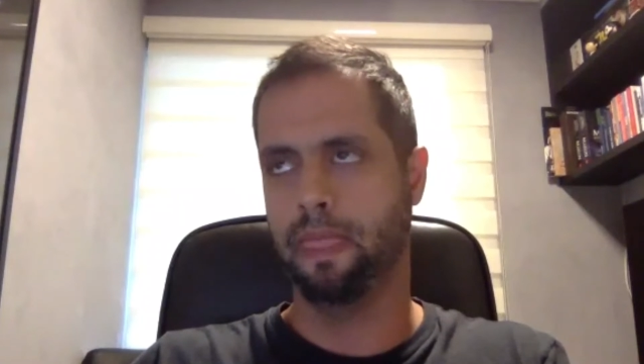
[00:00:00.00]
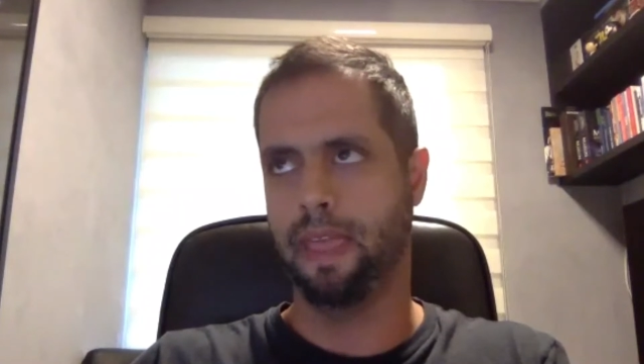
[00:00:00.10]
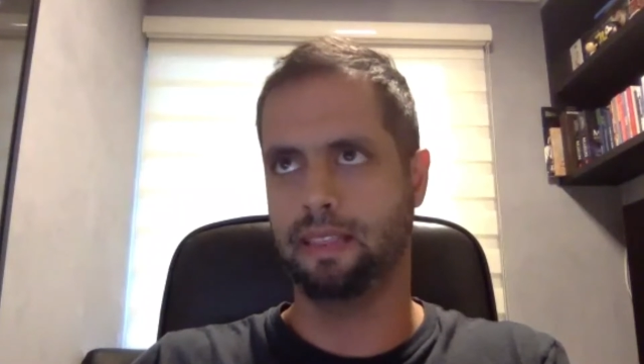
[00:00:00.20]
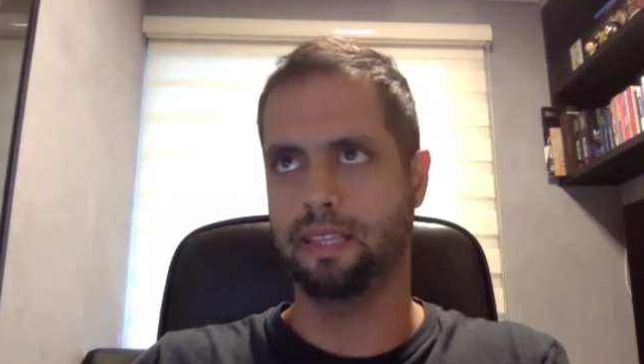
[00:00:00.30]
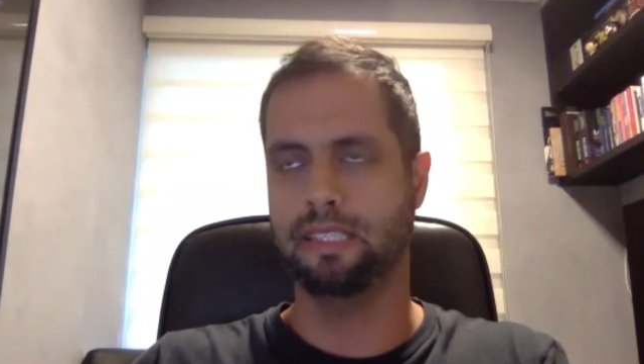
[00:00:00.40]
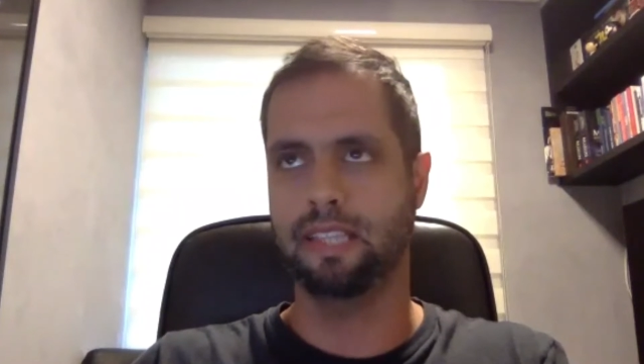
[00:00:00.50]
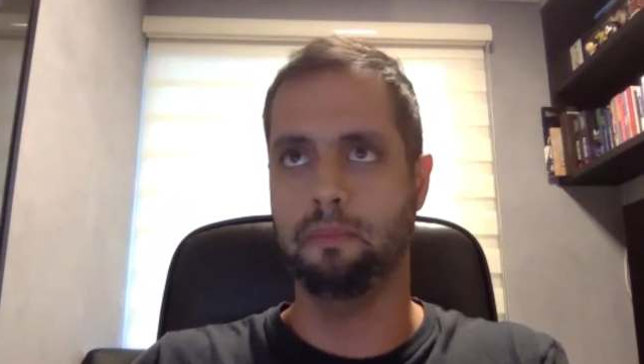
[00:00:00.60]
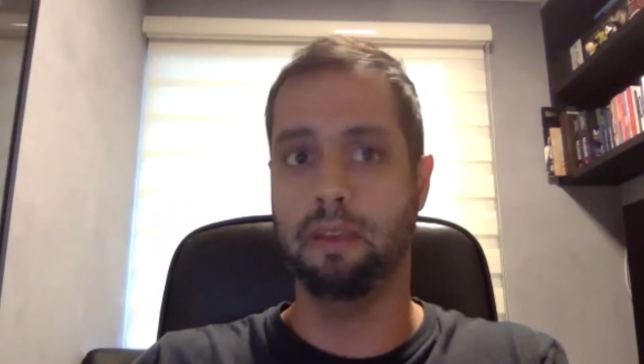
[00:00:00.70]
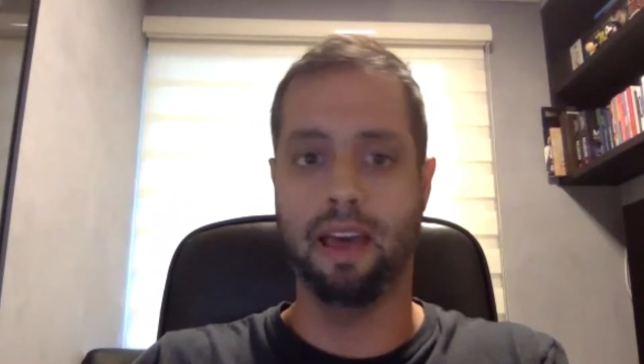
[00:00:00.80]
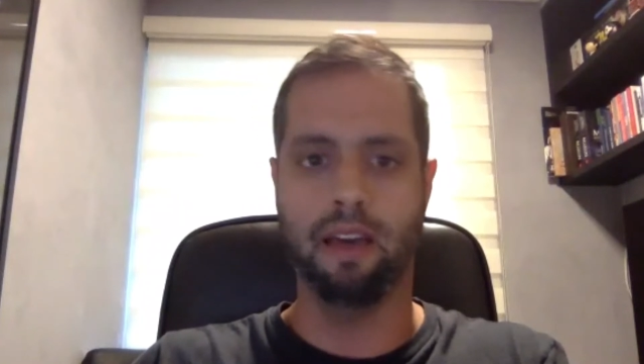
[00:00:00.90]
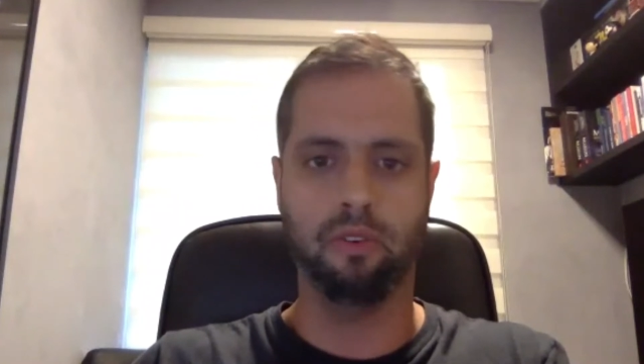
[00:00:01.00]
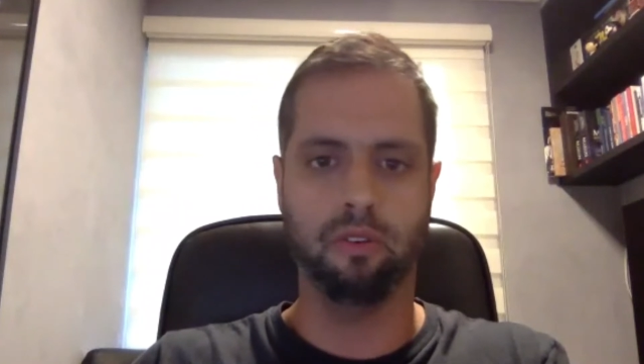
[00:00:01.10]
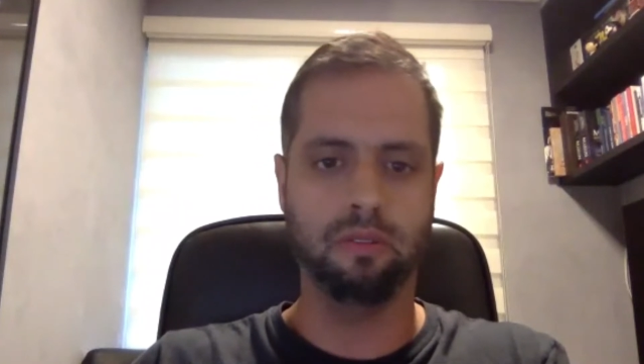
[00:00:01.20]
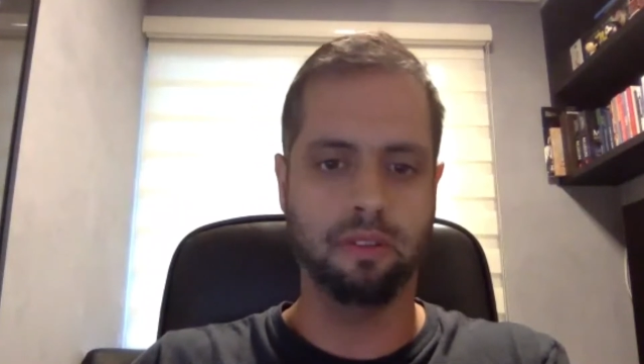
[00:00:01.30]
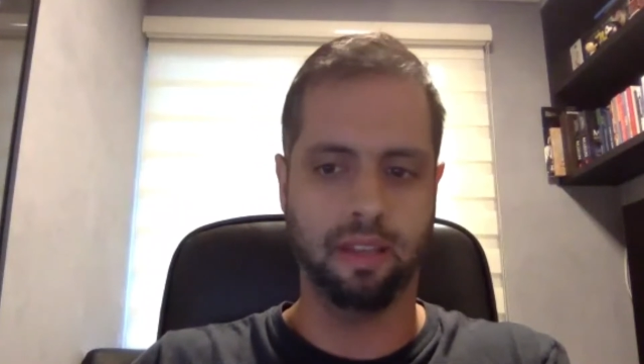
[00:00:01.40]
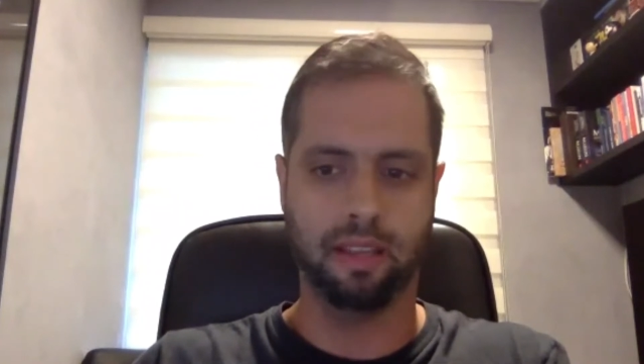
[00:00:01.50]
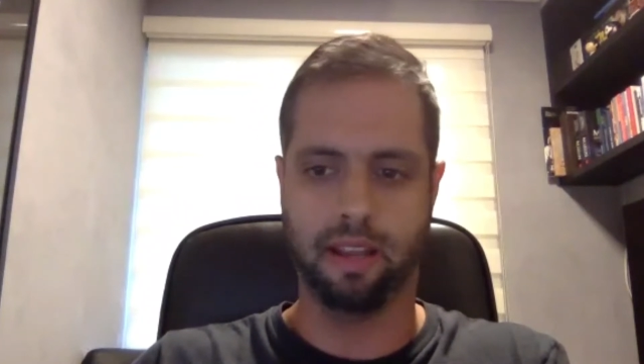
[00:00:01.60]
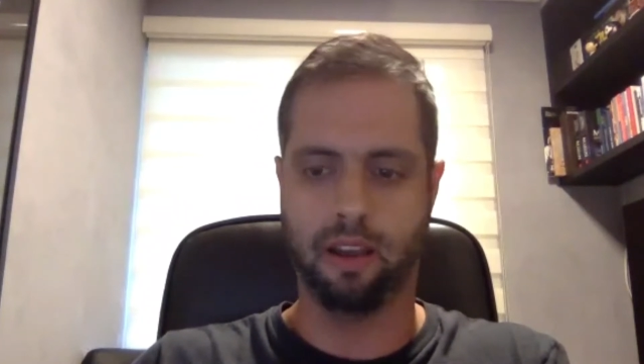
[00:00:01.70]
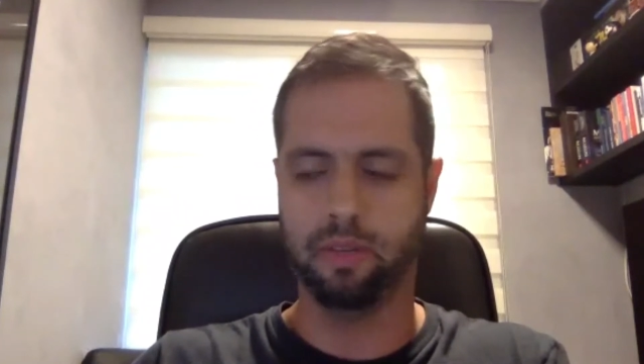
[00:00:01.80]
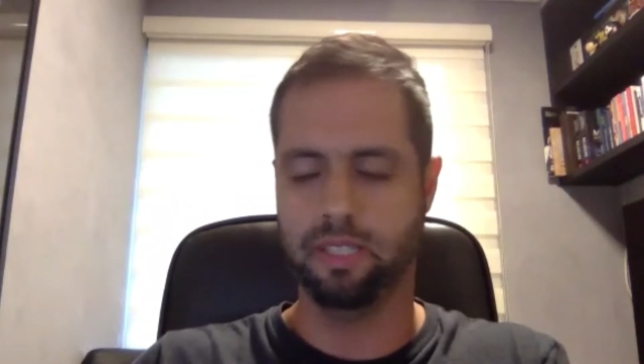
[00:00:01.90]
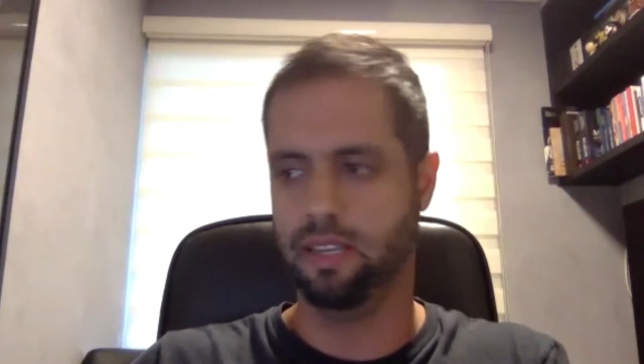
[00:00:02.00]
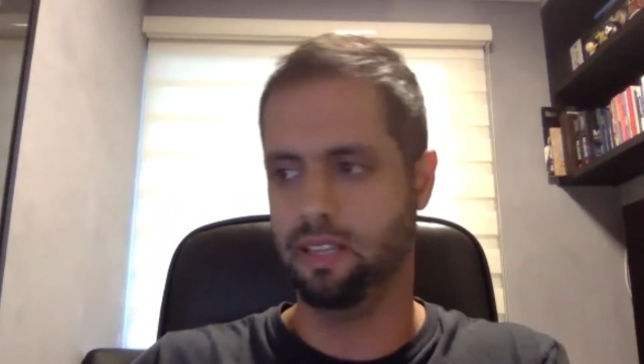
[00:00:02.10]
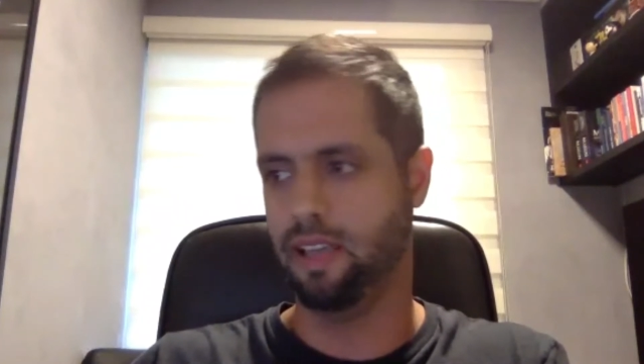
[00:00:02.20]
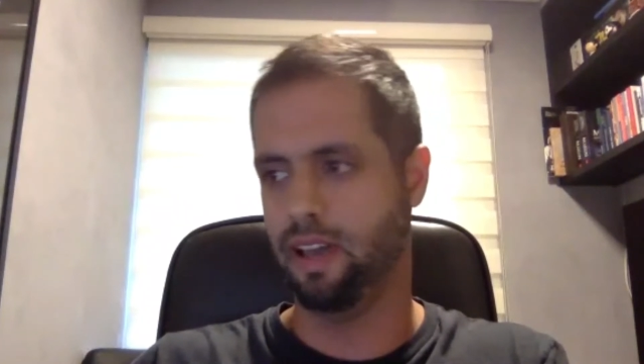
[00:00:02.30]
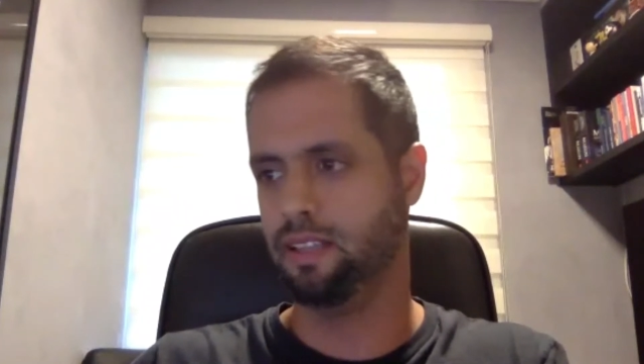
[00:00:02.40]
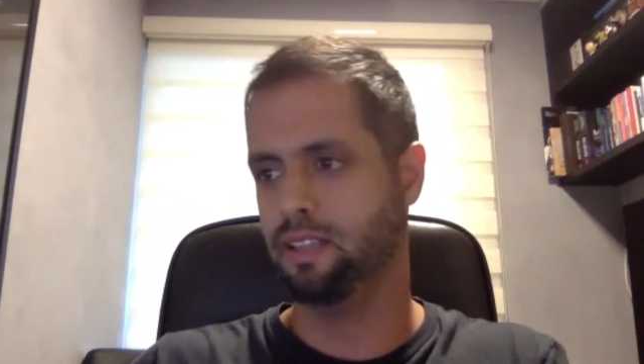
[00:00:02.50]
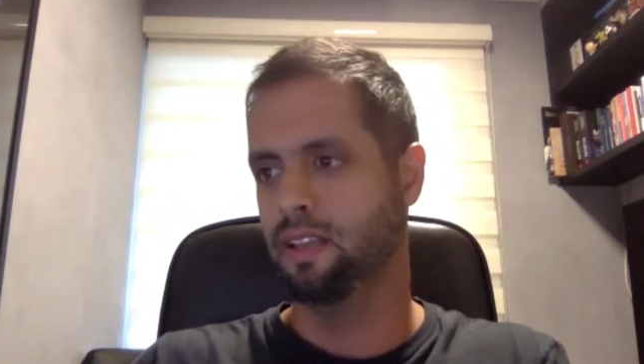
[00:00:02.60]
at the same level, and I always say that,